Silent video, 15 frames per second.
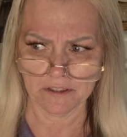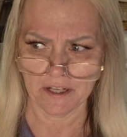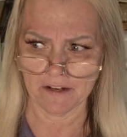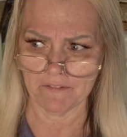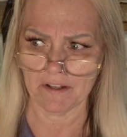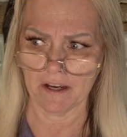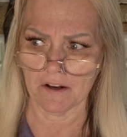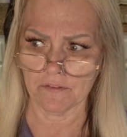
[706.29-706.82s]
Do you
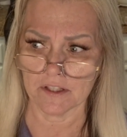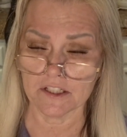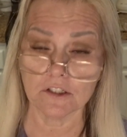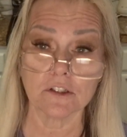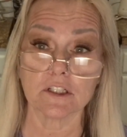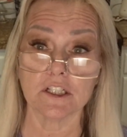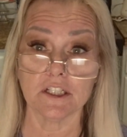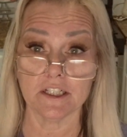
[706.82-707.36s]
have any health
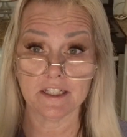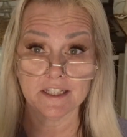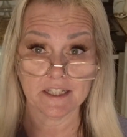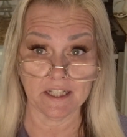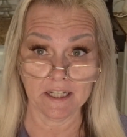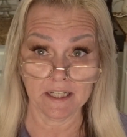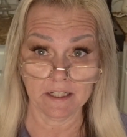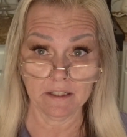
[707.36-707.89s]
issues? Because she's
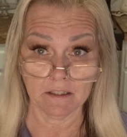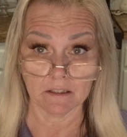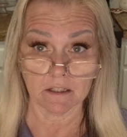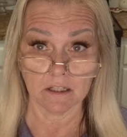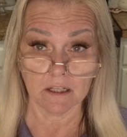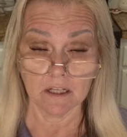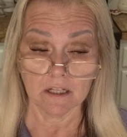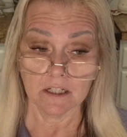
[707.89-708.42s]
thin.
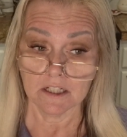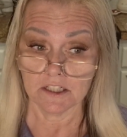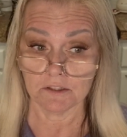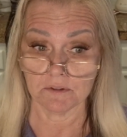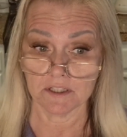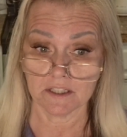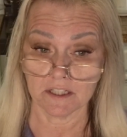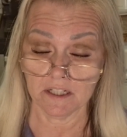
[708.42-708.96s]
She
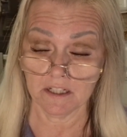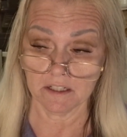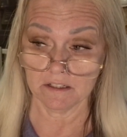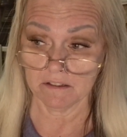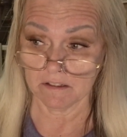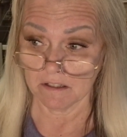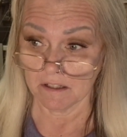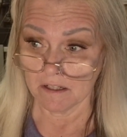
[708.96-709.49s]
was
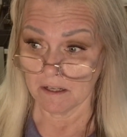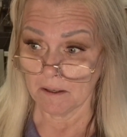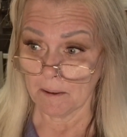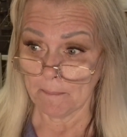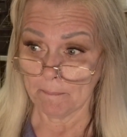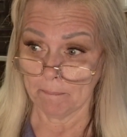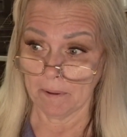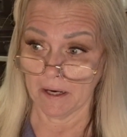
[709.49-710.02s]
thin,
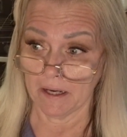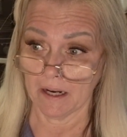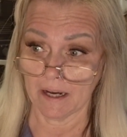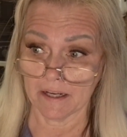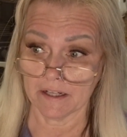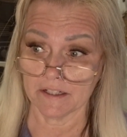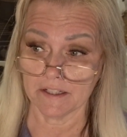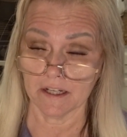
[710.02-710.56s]
but
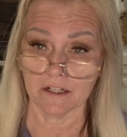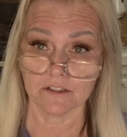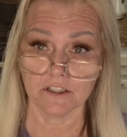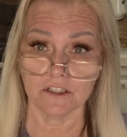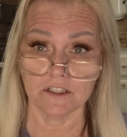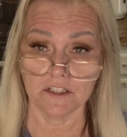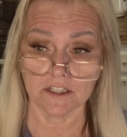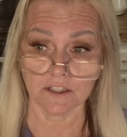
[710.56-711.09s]
I could tell
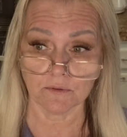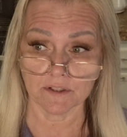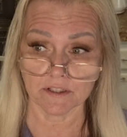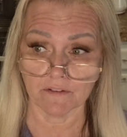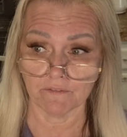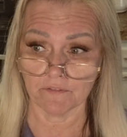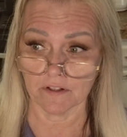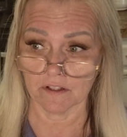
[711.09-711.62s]
she just
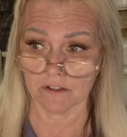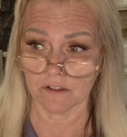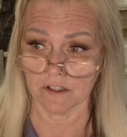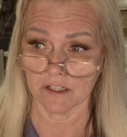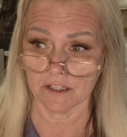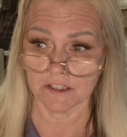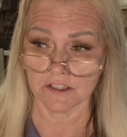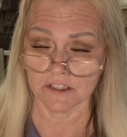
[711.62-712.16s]
wasn't feeling
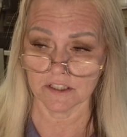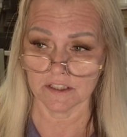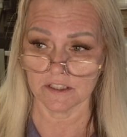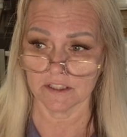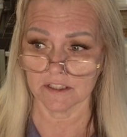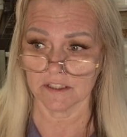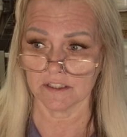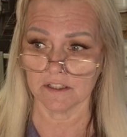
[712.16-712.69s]
good. And she
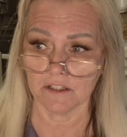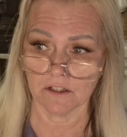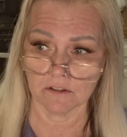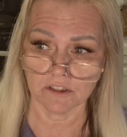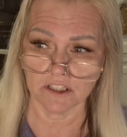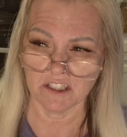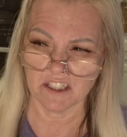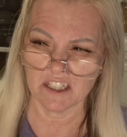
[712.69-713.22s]
just,
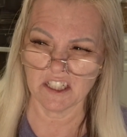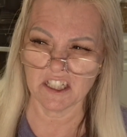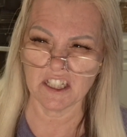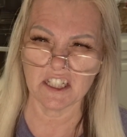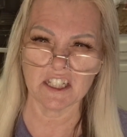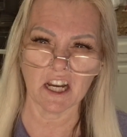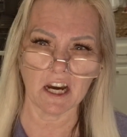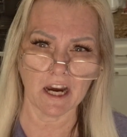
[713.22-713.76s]
she said
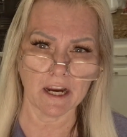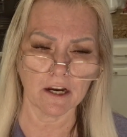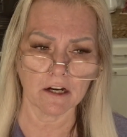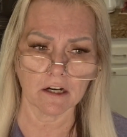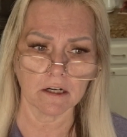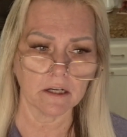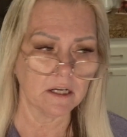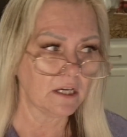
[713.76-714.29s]
she's
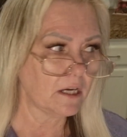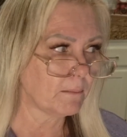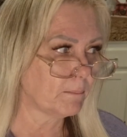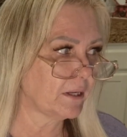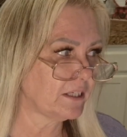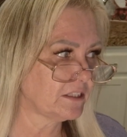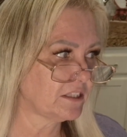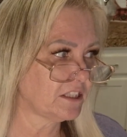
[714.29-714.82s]
tired,
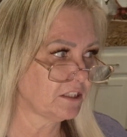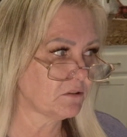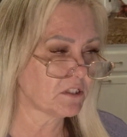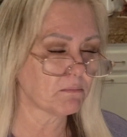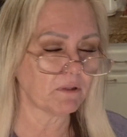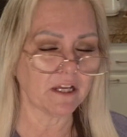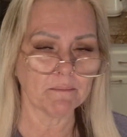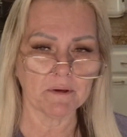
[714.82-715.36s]
but she
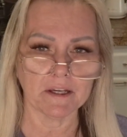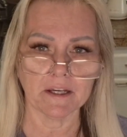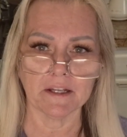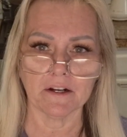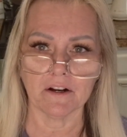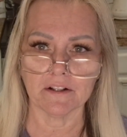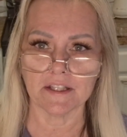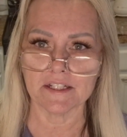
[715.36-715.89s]
was blaming
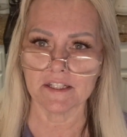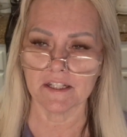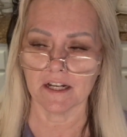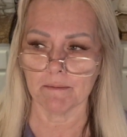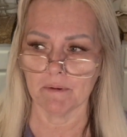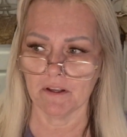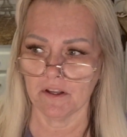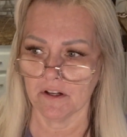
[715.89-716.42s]
it on this
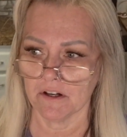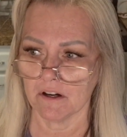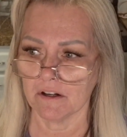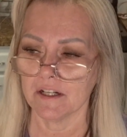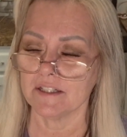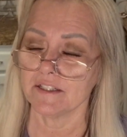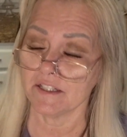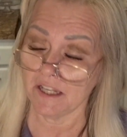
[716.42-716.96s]
time of year.
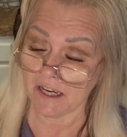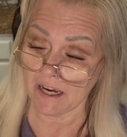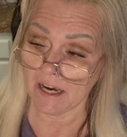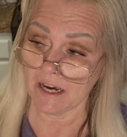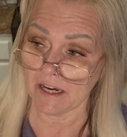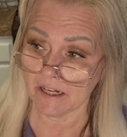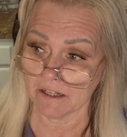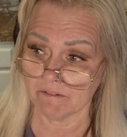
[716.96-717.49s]
And I said,
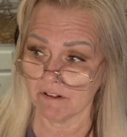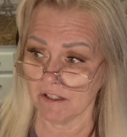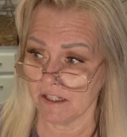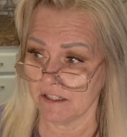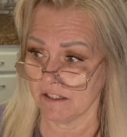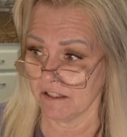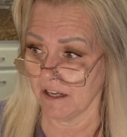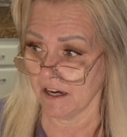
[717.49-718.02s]
yeah, I can
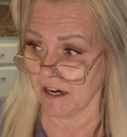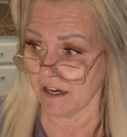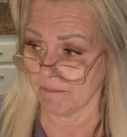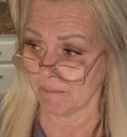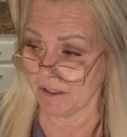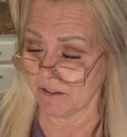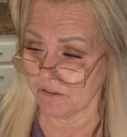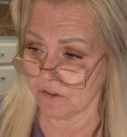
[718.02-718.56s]
relate to
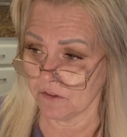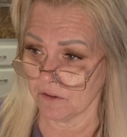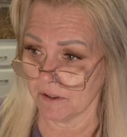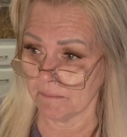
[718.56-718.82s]
that. Me too.